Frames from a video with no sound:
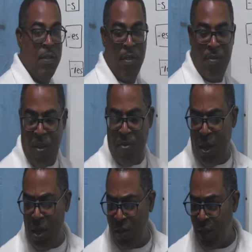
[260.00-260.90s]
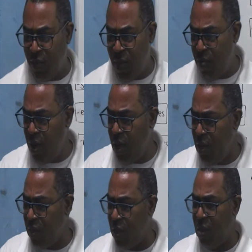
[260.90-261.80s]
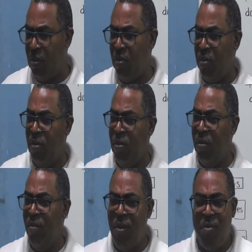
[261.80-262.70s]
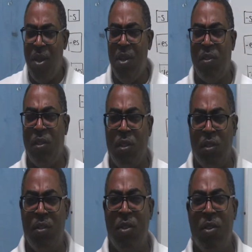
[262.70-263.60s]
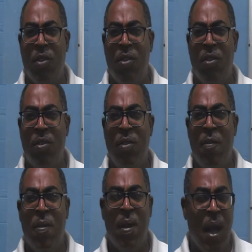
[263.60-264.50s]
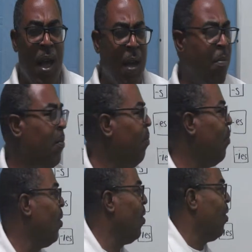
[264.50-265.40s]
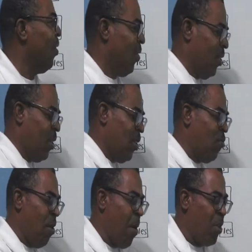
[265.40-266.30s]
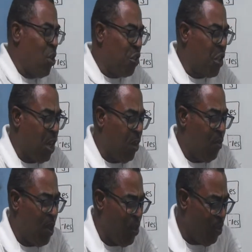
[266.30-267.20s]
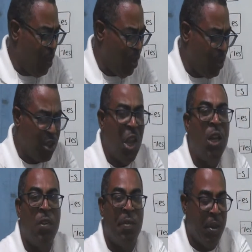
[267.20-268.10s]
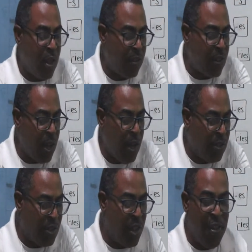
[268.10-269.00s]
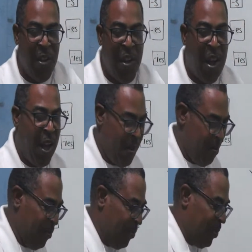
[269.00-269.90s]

Very easy. Very easy. Very easy, the thing you rub on your skin when the sun is, you don't